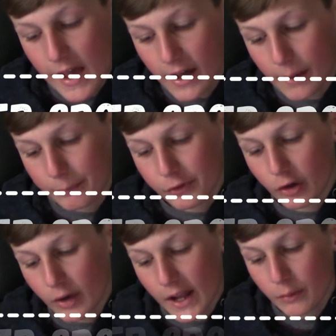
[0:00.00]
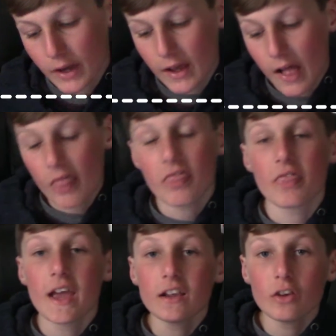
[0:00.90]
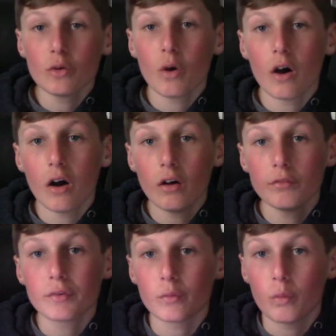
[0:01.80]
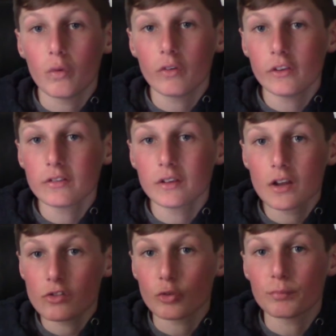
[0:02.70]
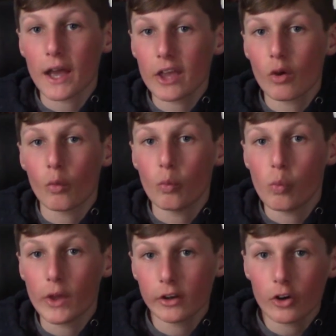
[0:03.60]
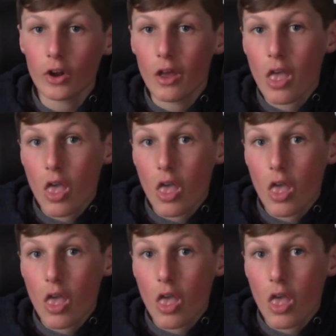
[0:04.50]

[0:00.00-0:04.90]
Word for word: Um, so anyway, thank you all for listening to my winner